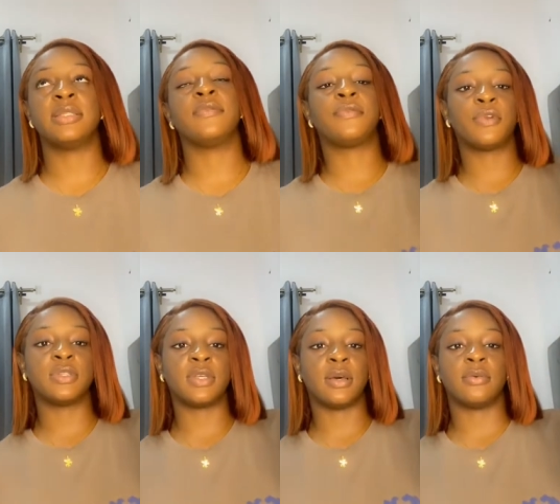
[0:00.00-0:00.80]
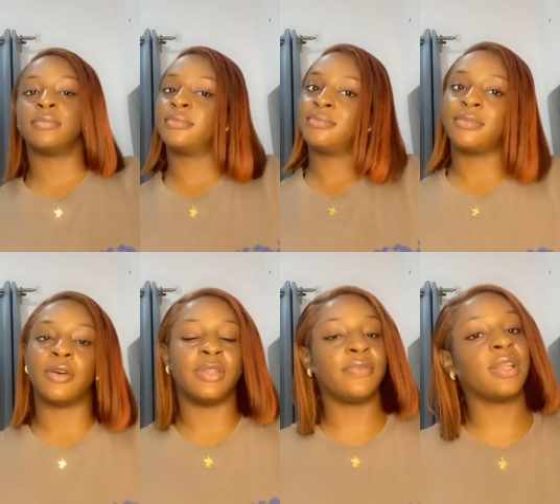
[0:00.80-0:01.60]
frontal, I'll
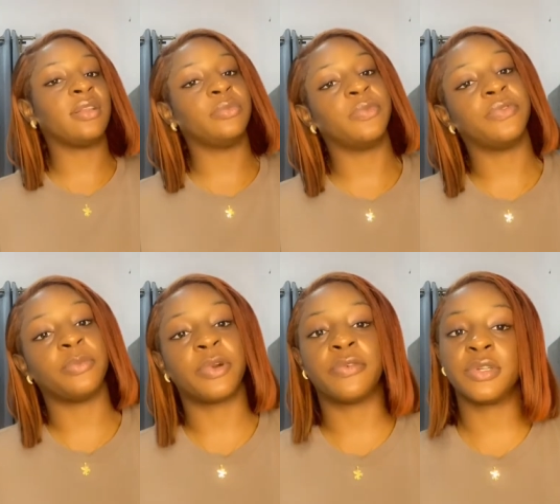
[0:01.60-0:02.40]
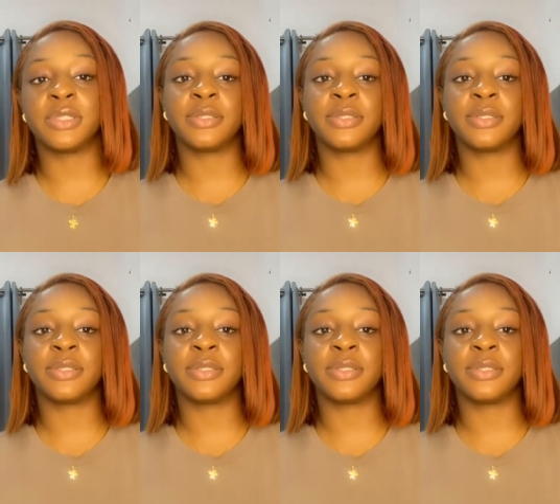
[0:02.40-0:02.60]
definitely remove the bra first.